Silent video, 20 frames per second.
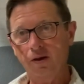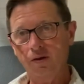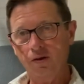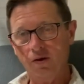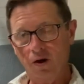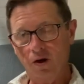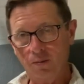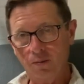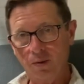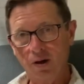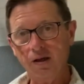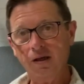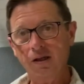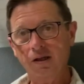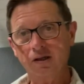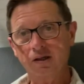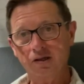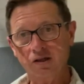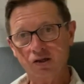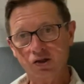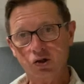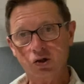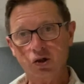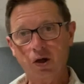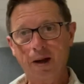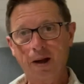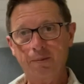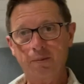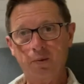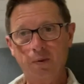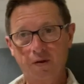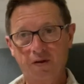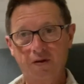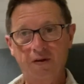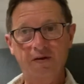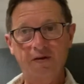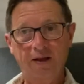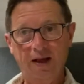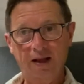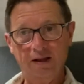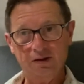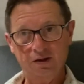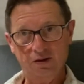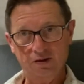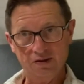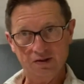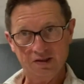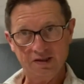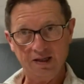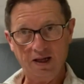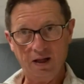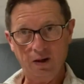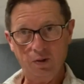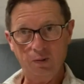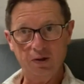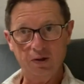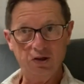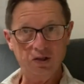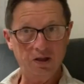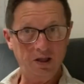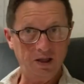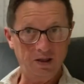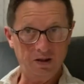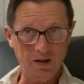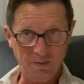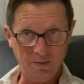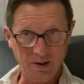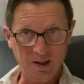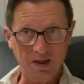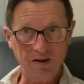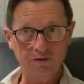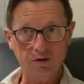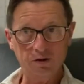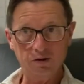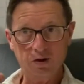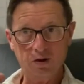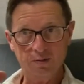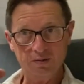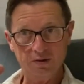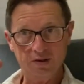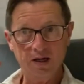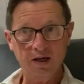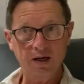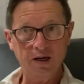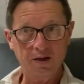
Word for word: The homunculus is trapped within that little cell, which in the medieval terms,